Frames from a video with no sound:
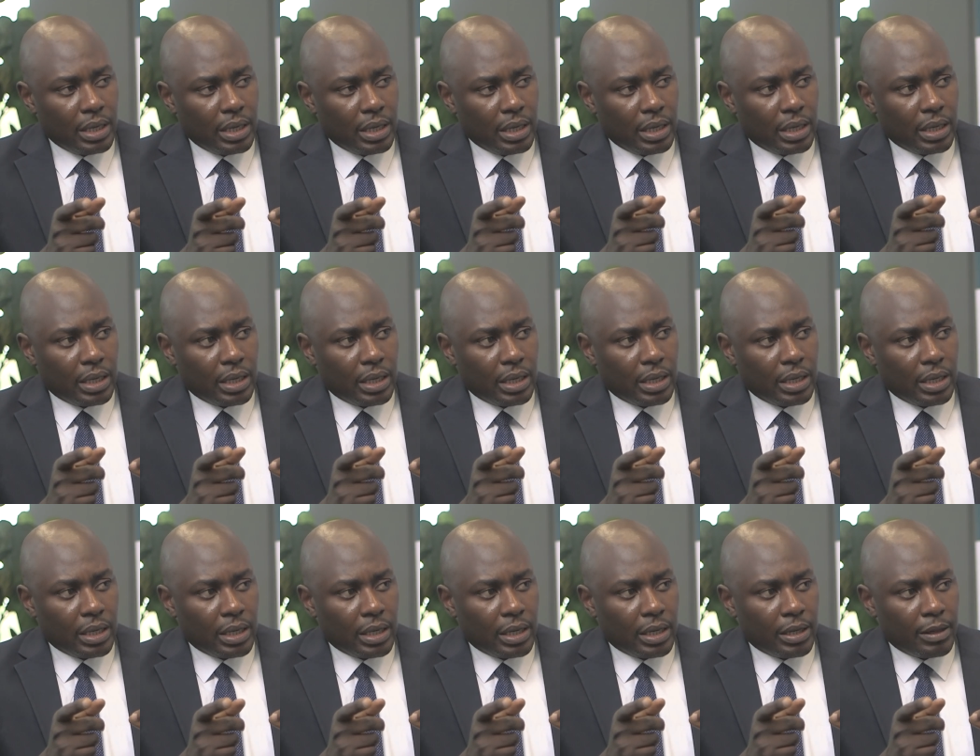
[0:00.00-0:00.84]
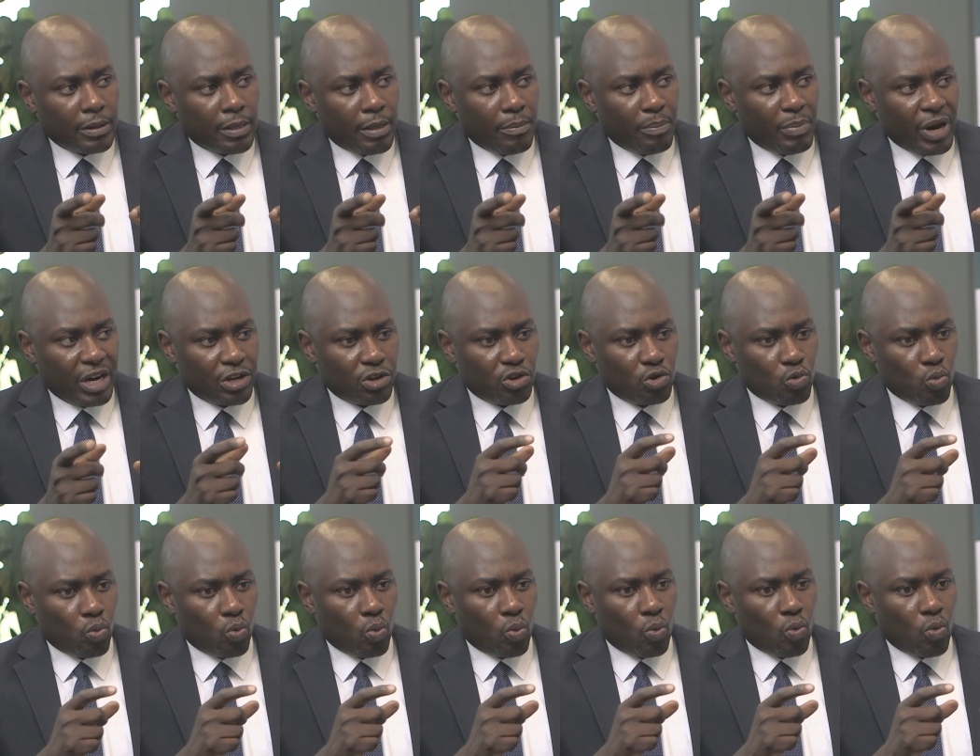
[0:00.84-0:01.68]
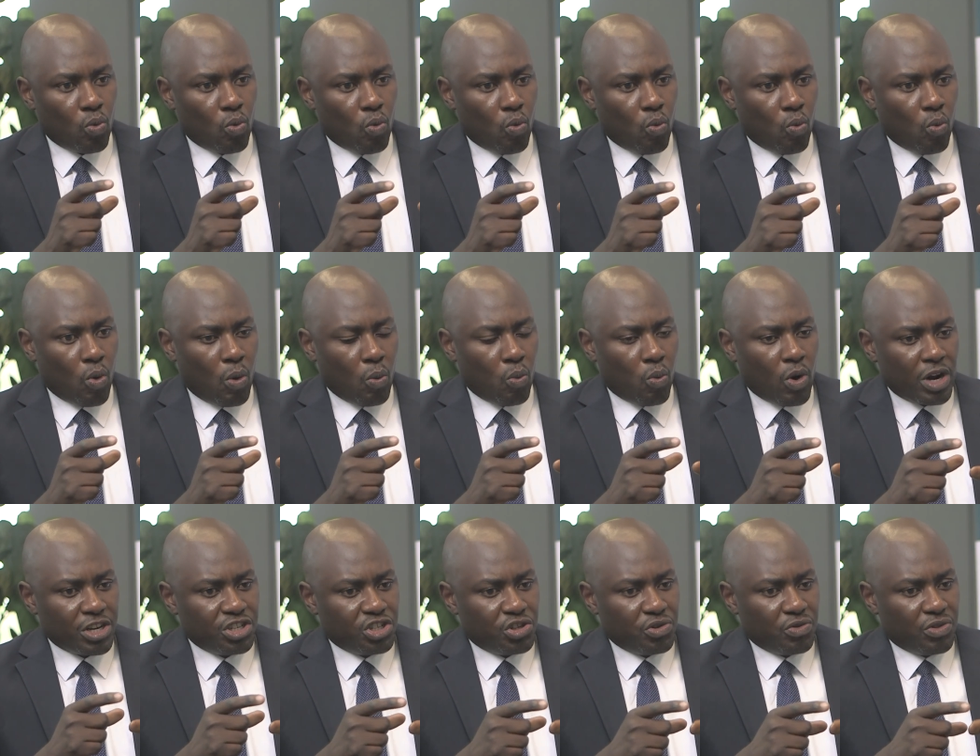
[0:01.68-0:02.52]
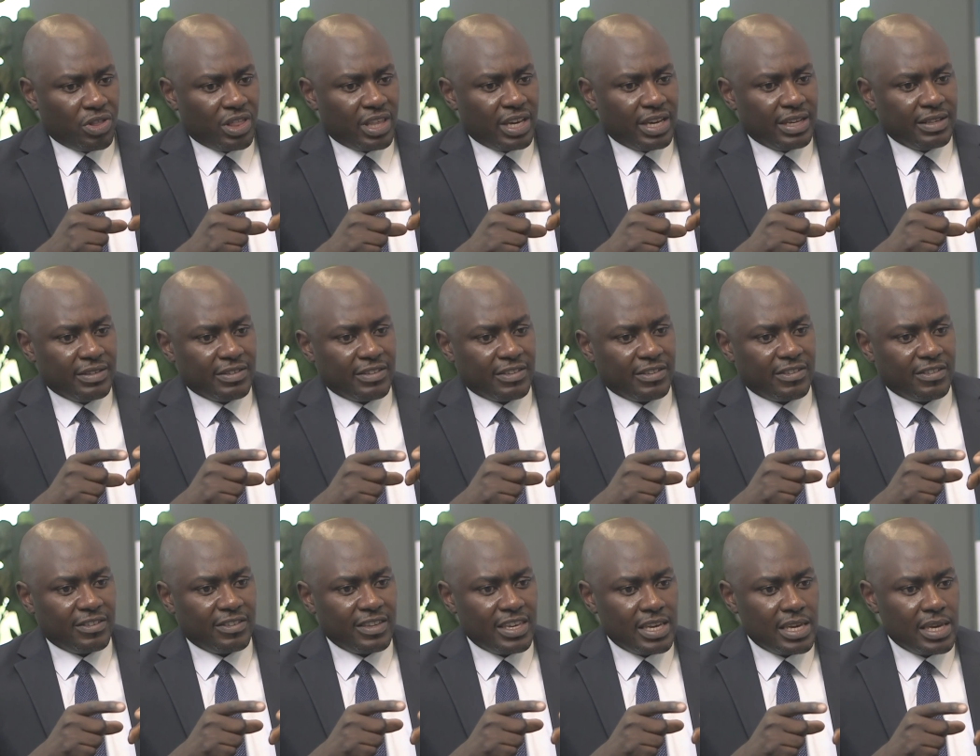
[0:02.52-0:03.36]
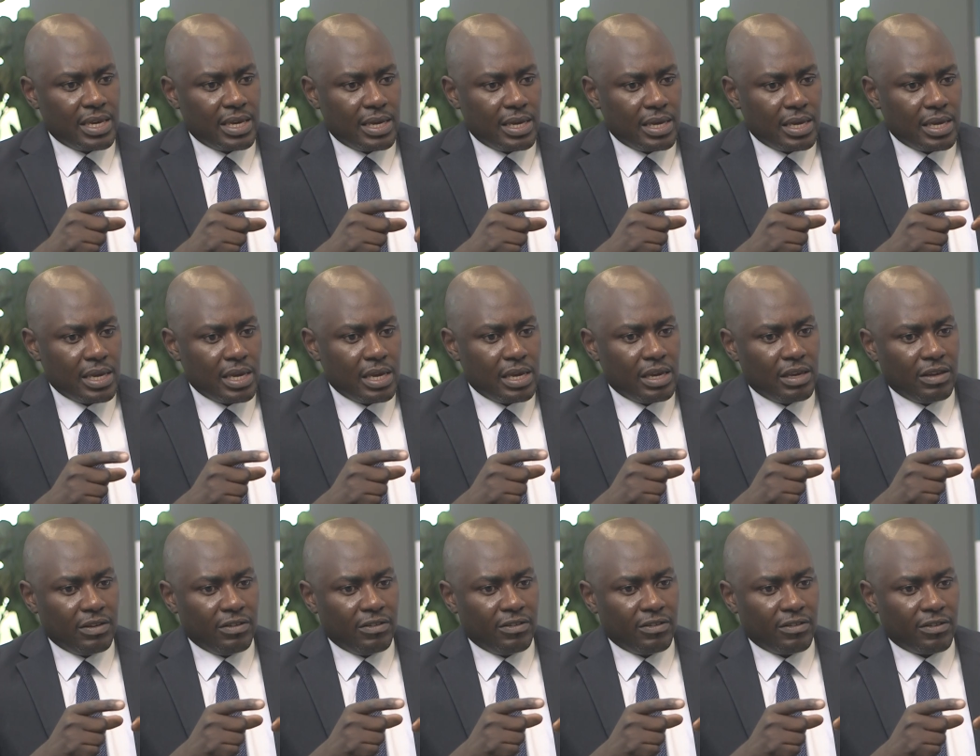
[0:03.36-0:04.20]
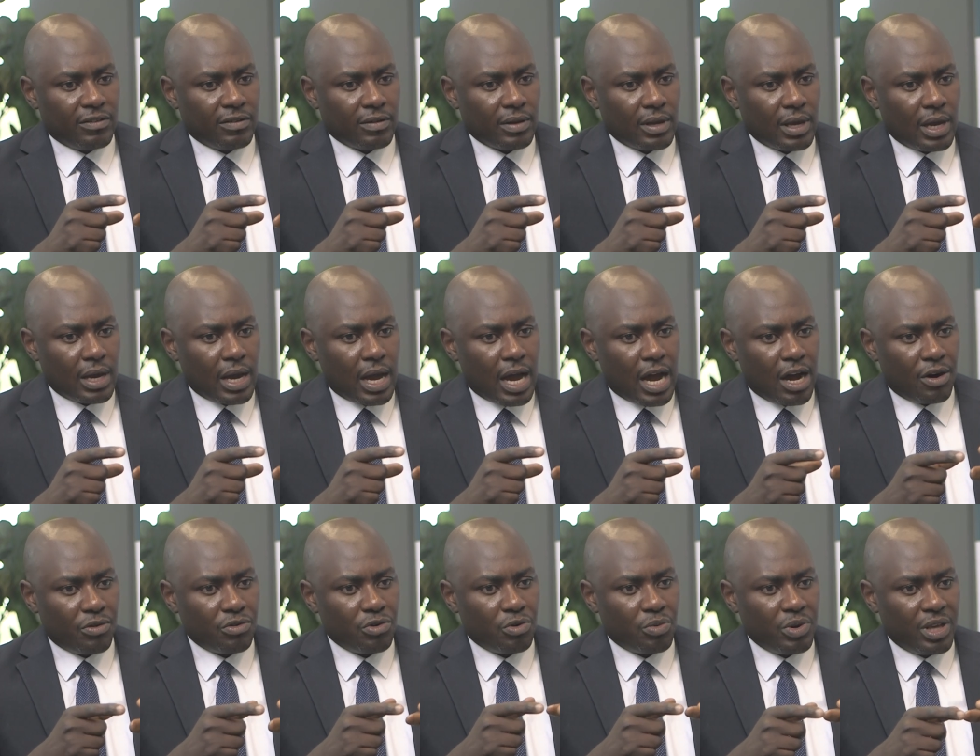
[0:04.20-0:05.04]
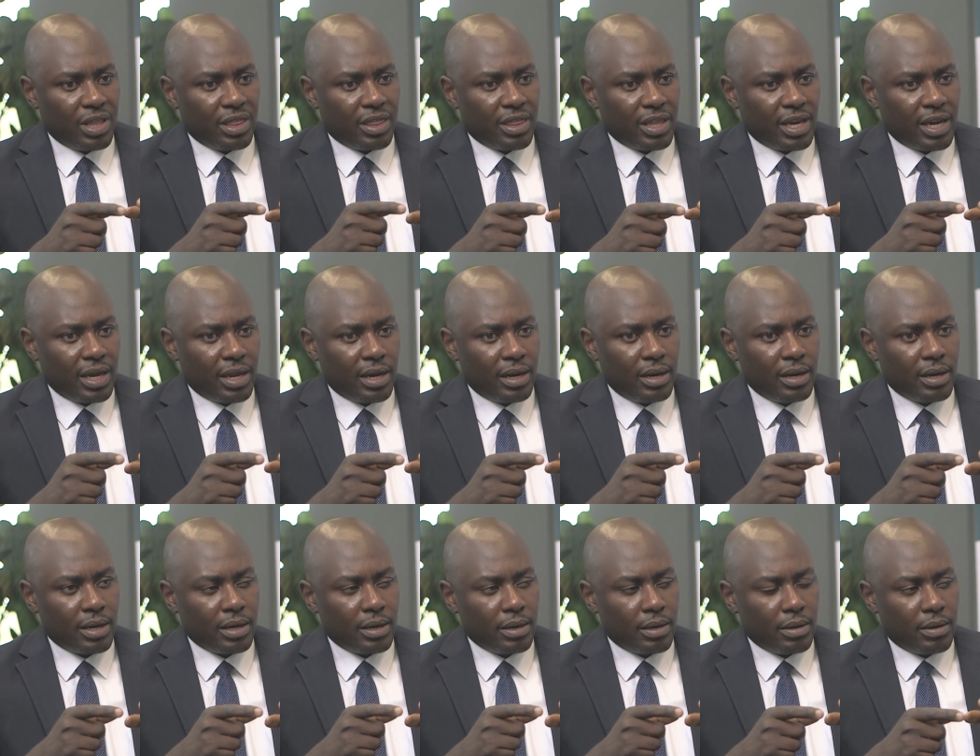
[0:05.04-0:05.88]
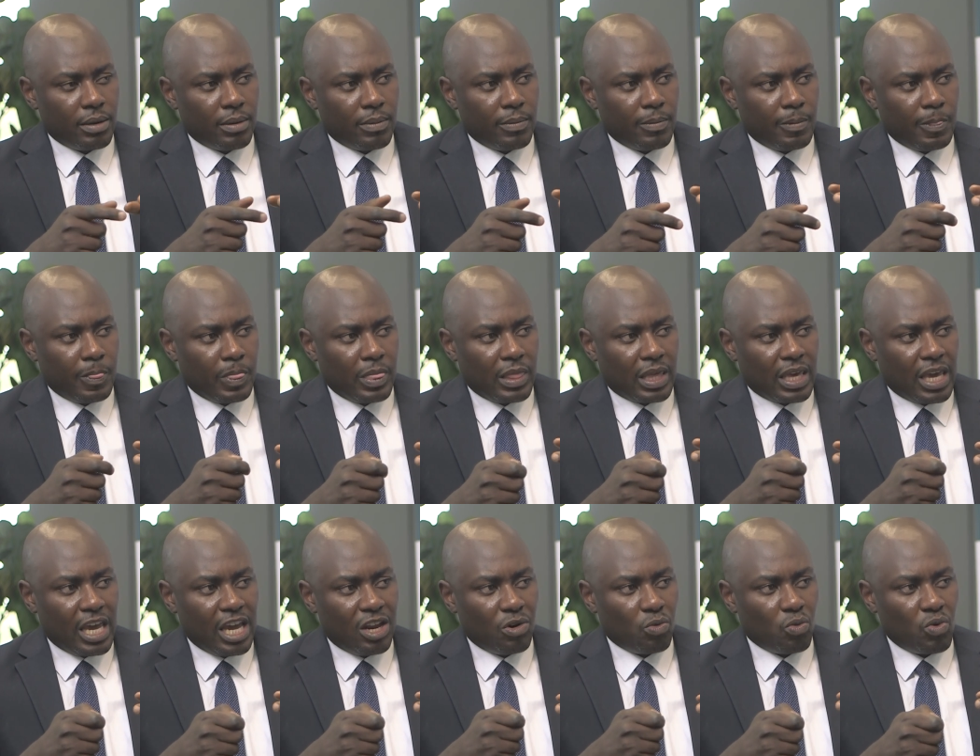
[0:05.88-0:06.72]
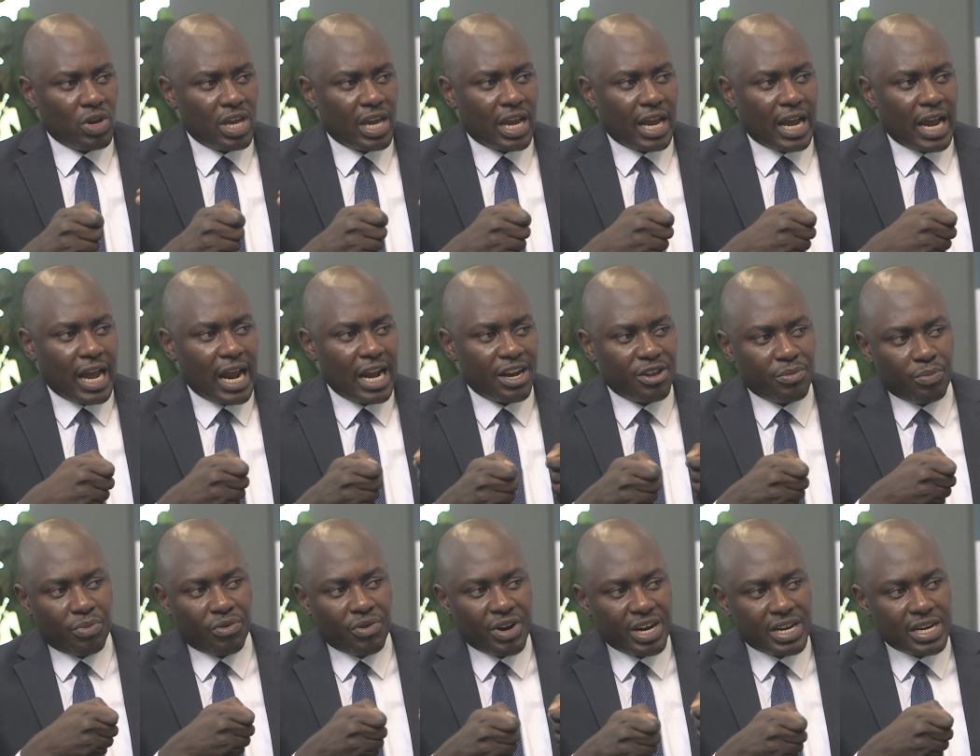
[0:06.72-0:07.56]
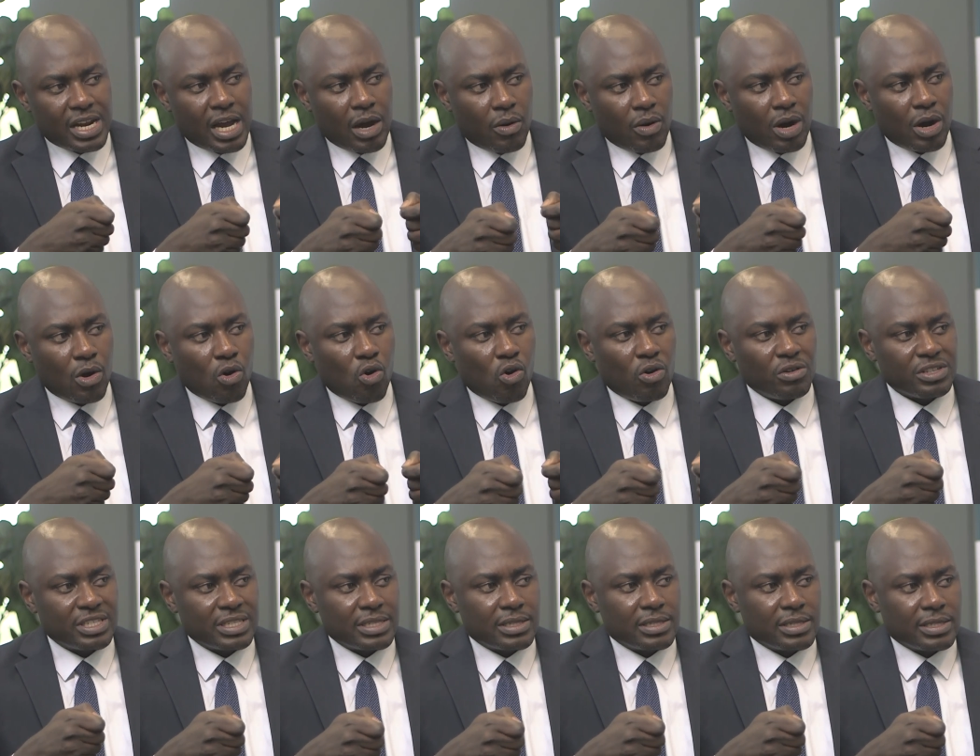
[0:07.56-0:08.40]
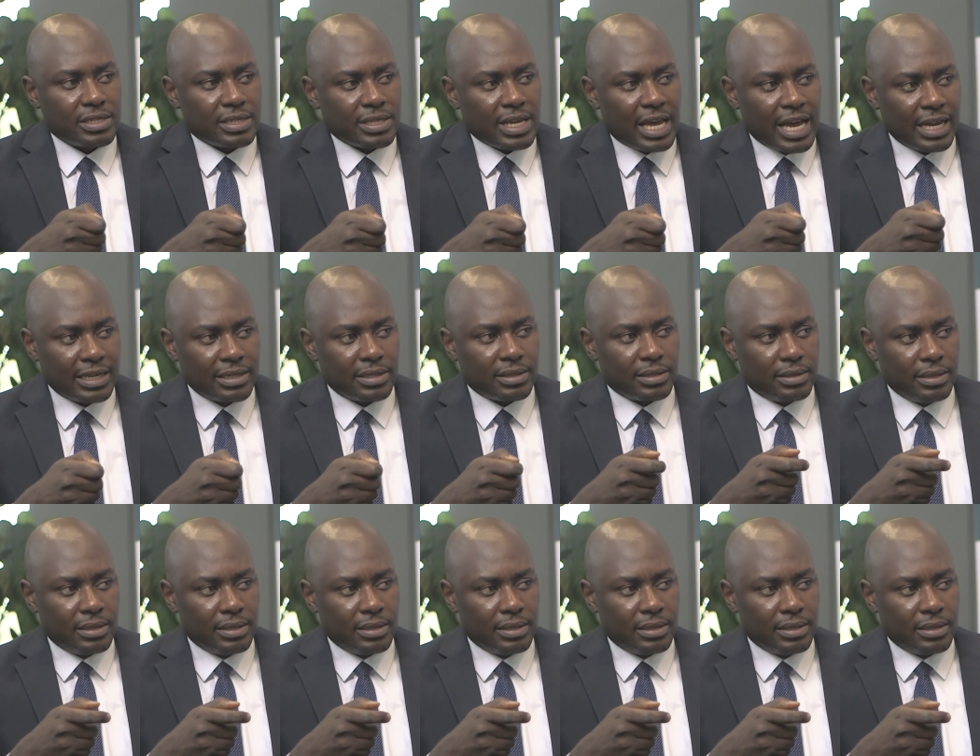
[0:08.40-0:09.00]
But what you then see is how do we then, can we calibrate our costs at